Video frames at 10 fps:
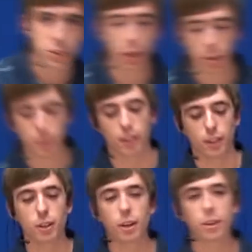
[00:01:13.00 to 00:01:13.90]
Germany.
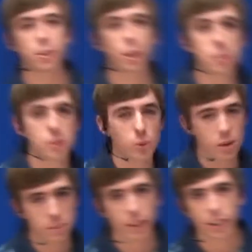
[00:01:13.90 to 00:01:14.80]
You know the Germans
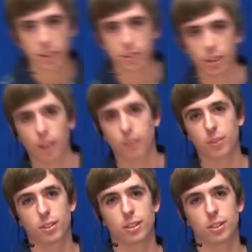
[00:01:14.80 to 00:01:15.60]
always make good stuff.